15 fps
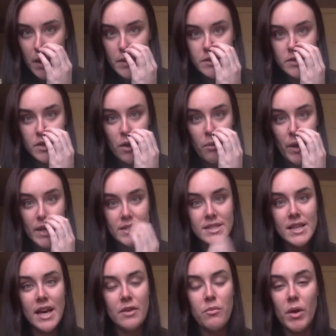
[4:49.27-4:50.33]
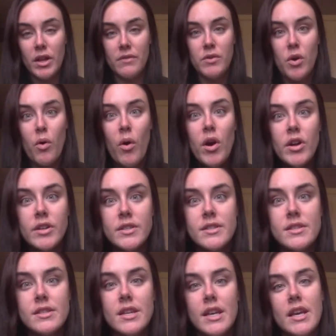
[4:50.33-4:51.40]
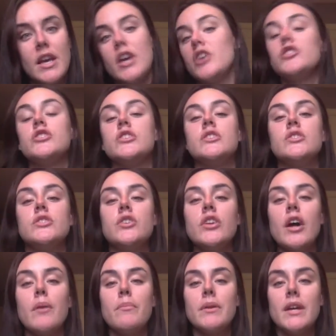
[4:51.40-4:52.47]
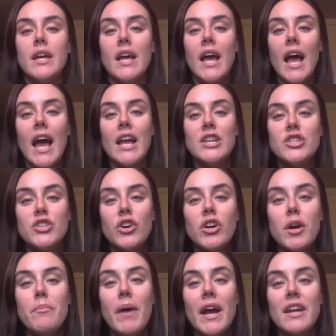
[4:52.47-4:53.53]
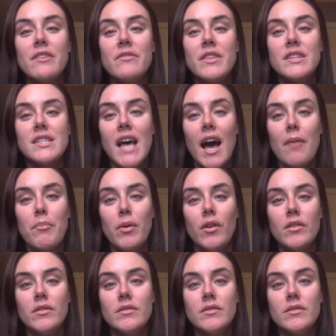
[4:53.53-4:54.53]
Snow White said, "Well, of course." She stood up and took a bite of this apple.